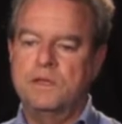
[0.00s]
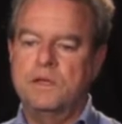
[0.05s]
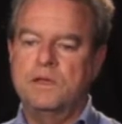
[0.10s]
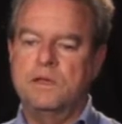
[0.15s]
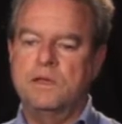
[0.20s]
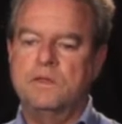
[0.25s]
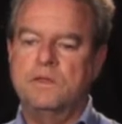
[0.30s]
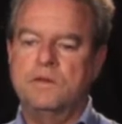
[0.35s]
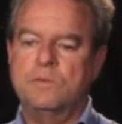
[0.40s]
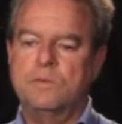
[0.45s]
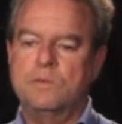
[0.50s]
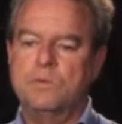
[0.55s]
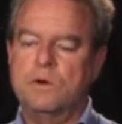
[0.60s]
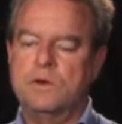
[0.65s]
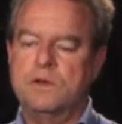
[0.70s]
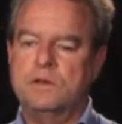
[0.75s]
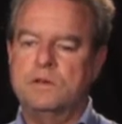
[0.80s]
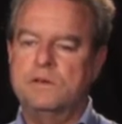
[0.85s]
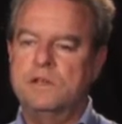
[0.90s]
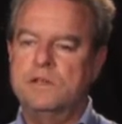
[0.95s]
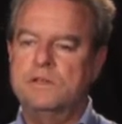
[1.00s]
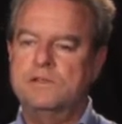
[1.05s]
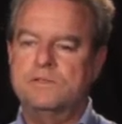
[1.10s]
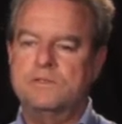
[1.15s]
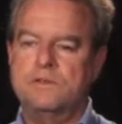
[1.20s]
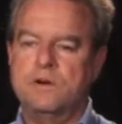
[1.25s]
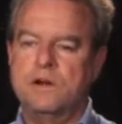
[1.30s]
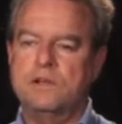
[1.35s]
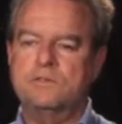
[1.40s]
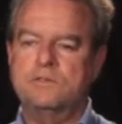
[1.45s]
And then we want to
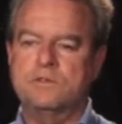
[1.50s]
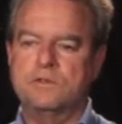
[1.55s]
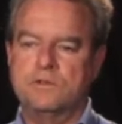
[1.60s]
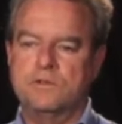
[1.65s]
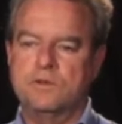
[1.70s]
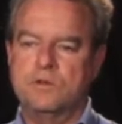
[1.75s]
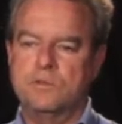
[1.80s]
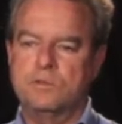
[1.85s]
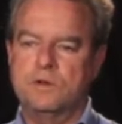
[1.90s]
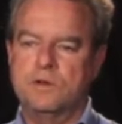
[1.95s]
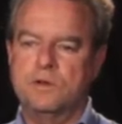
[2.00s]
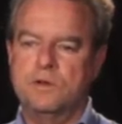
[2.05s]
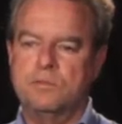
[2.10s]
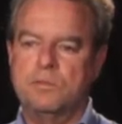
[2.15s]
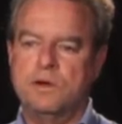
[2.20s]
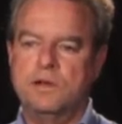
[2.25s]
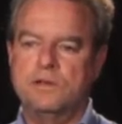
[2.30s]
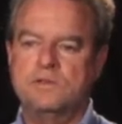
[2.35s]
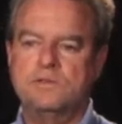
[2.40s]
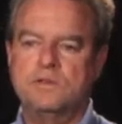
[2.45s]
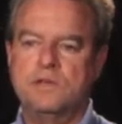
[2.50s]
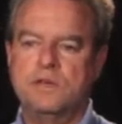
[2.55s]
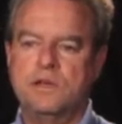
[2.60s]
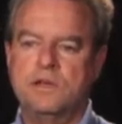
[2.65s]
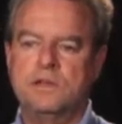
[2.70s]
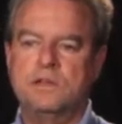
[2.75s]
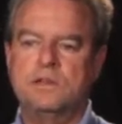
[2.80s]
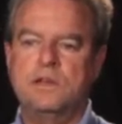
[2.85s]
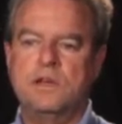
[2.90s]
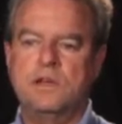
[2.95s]
de-stress a little bit by
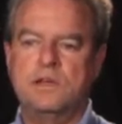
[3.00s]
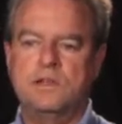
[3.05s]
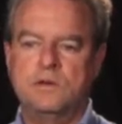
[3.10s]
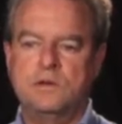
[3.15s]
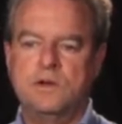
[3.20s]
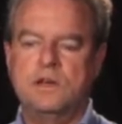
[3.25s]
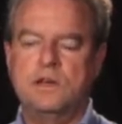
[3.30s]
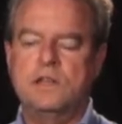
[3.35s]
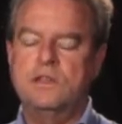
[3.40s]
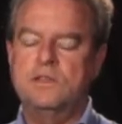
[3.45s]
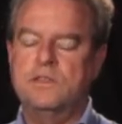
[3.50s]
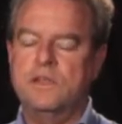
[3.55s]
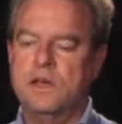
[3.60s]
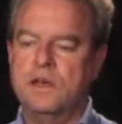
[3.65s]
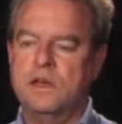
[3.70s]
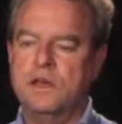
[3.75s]
saying, yeah, you can eat that